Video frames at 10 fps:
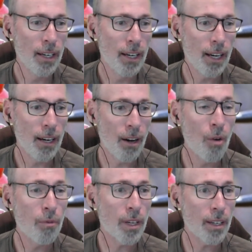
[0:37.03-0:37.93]

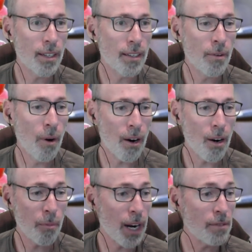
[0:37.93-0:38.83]
Hopefully you are.
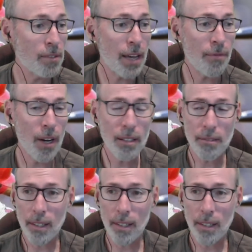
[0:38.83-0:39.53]
Hopefully you're going to have safe fun.